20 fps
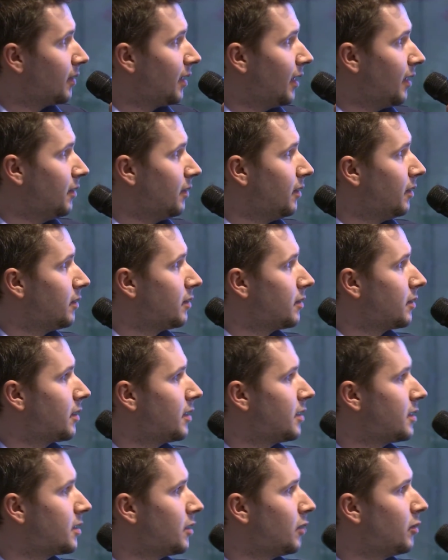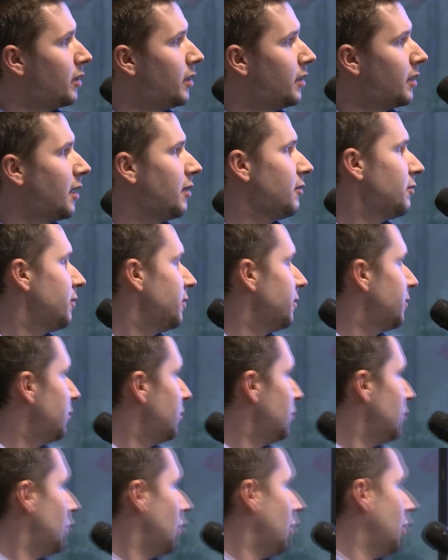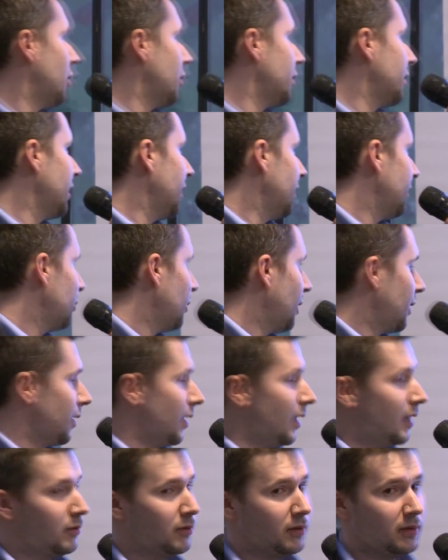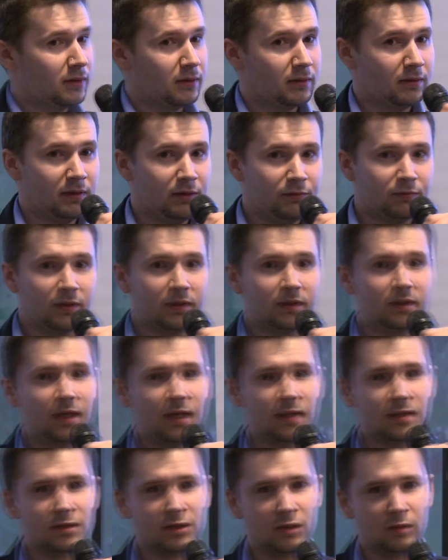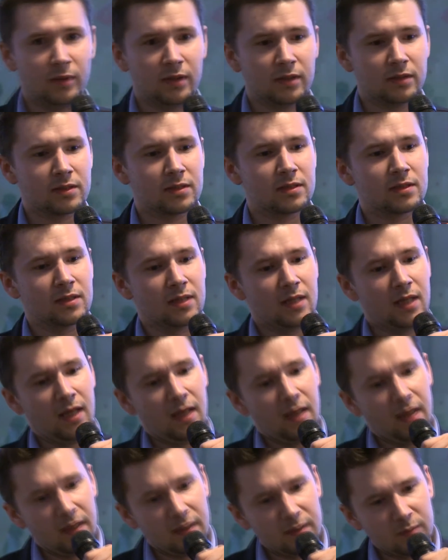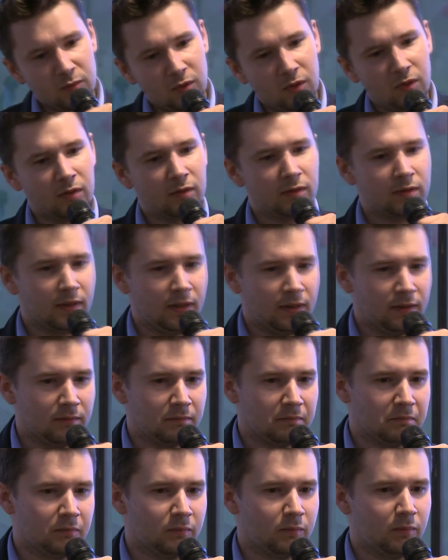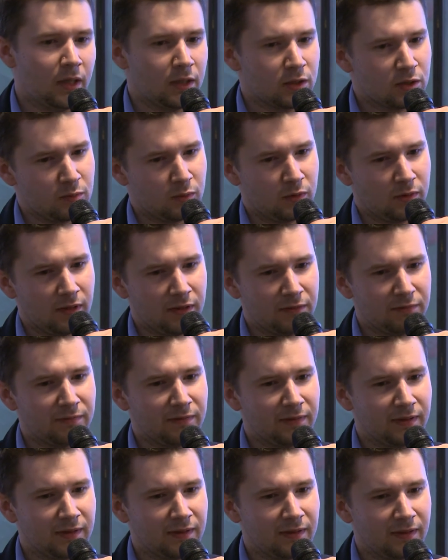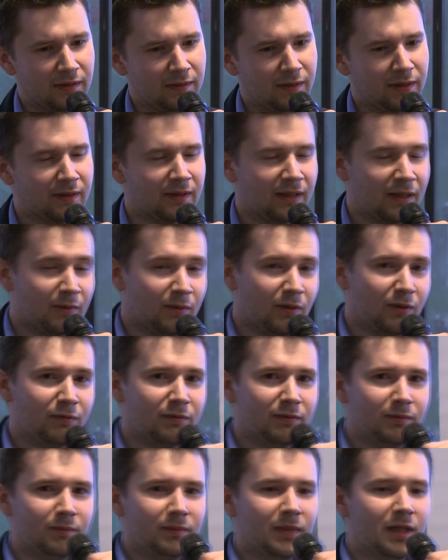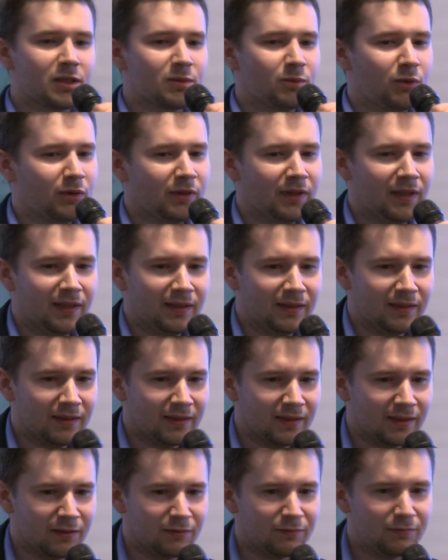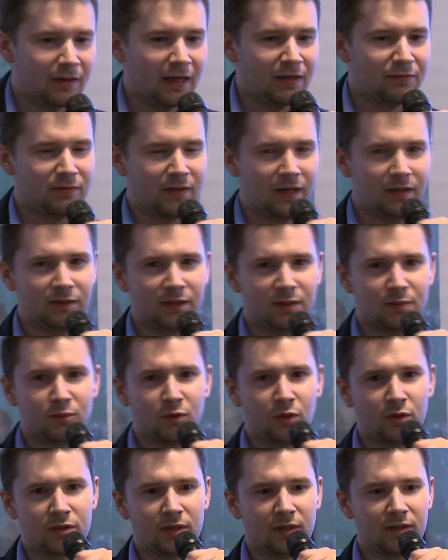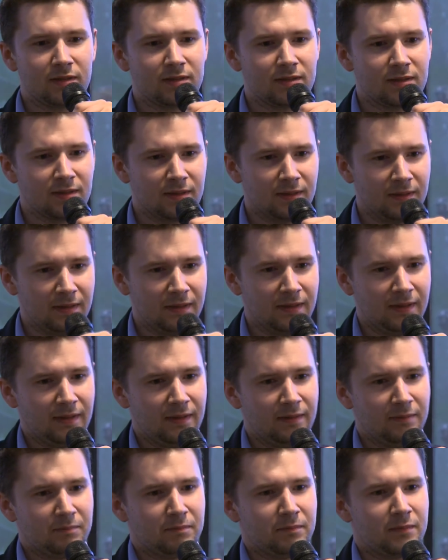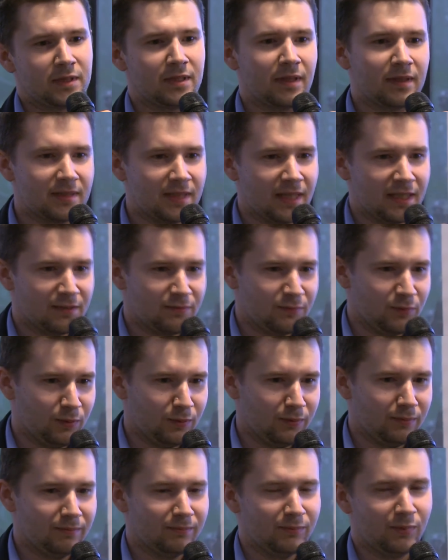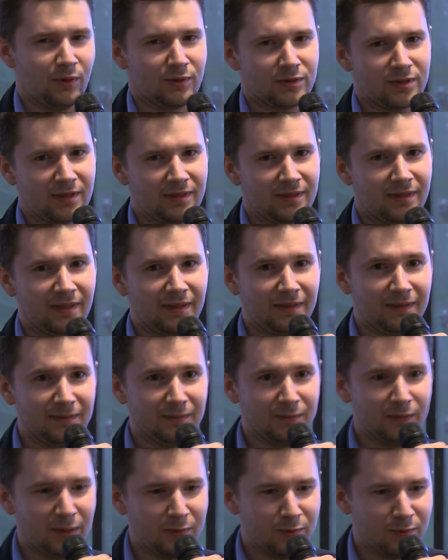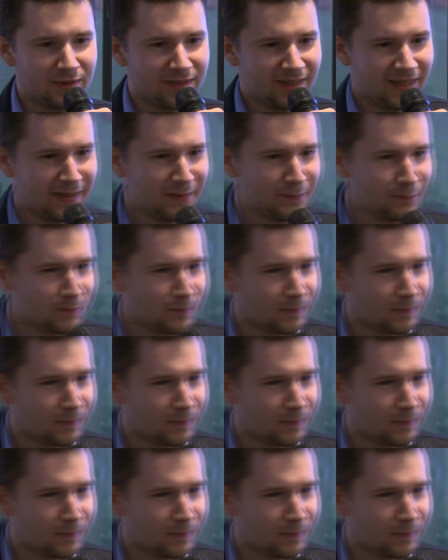10-year history, have more than 100 different customers, and much more, I think, right now, of much more than 500 projects, successful projects, I would say.